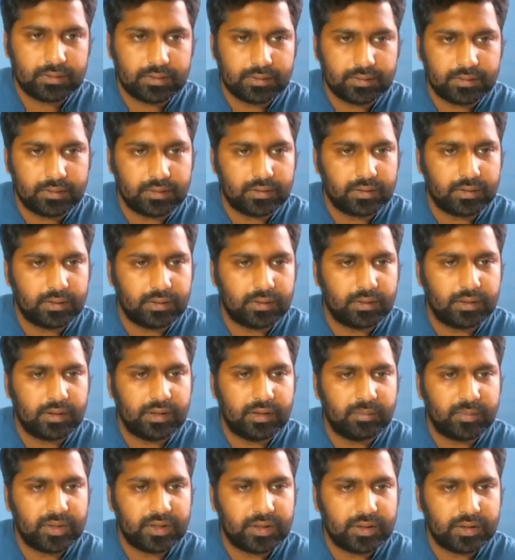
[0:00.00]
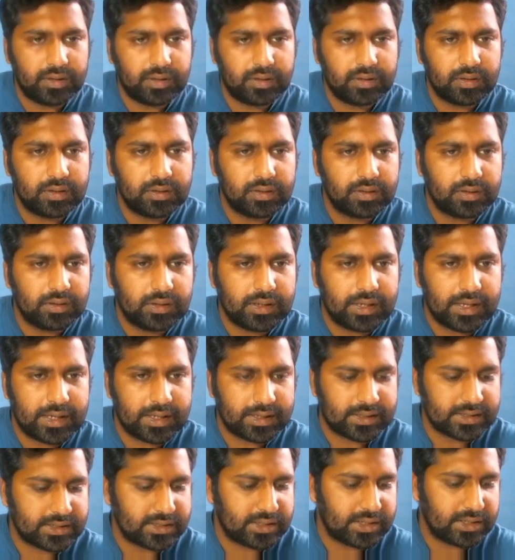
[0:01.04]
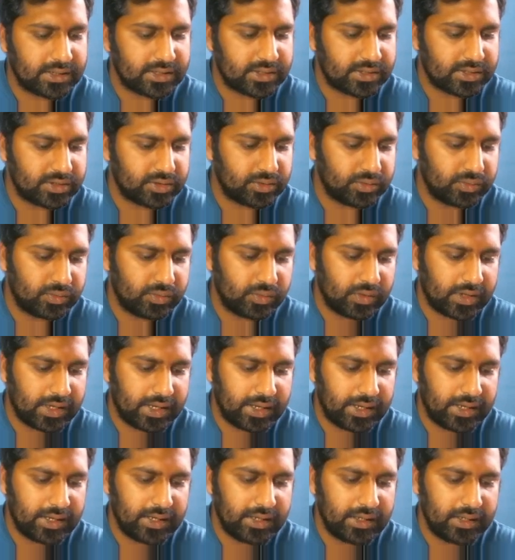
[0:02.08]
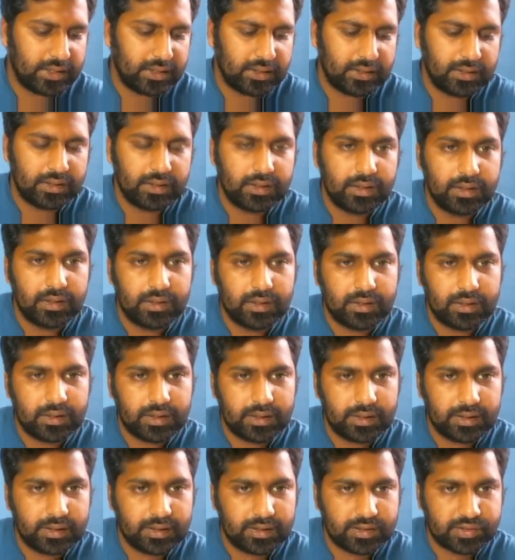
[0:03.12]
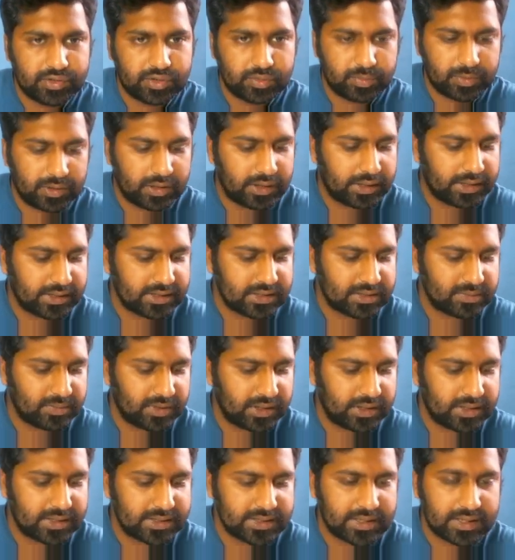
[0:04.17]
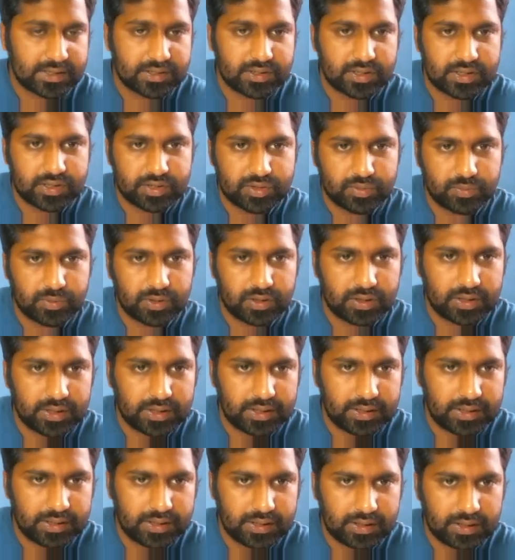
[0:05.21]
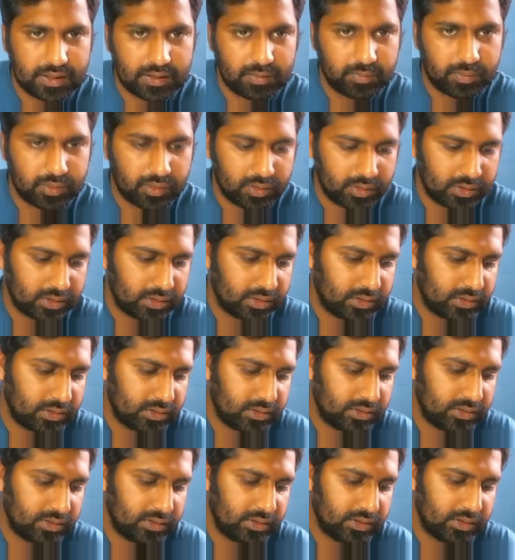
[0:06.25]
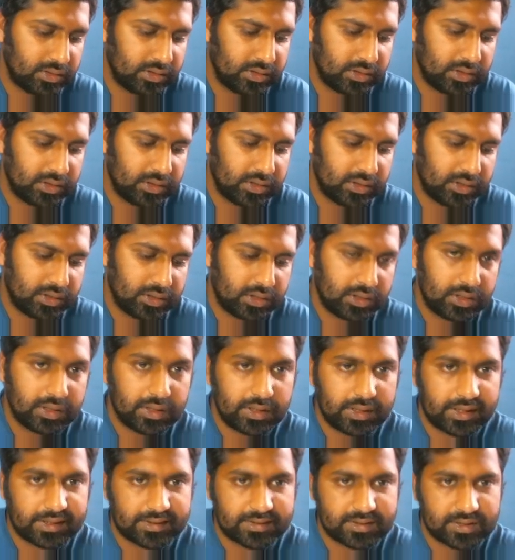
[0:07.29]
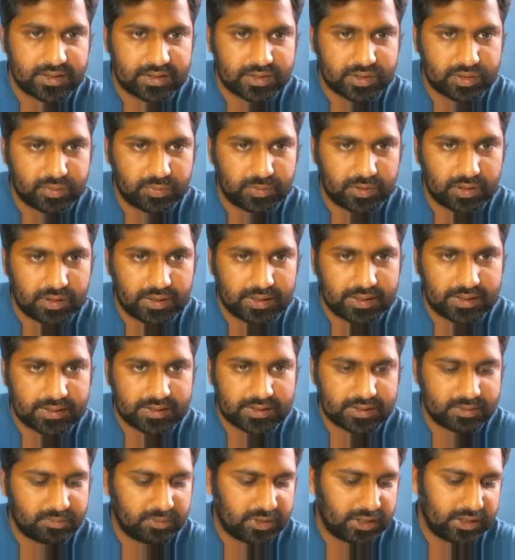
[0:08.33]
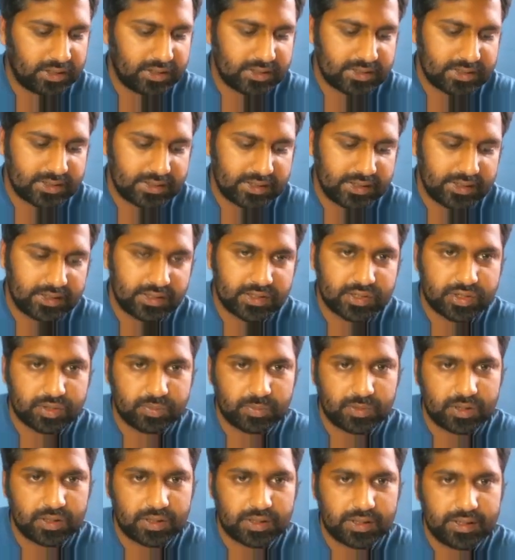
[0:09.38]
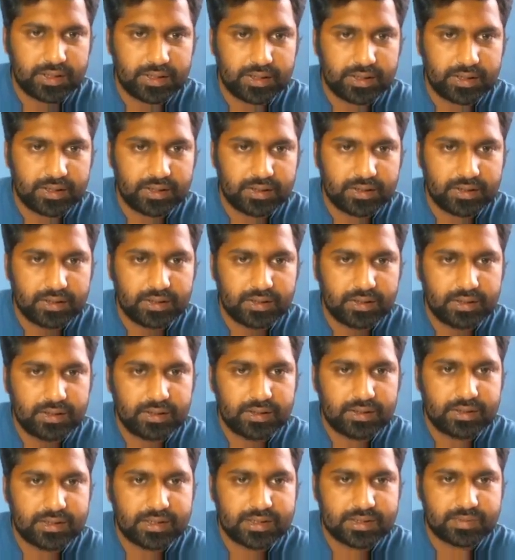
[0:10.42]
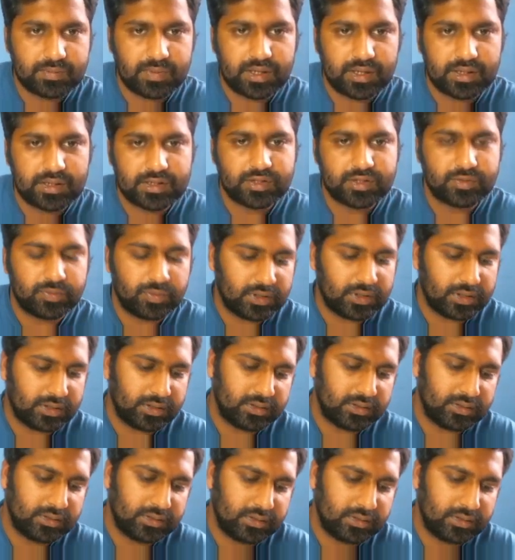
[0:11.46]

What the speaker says: Limit x tends to a raised to power x minus x raised to power a upon x raised to power x minus a raised to power a is minus 1.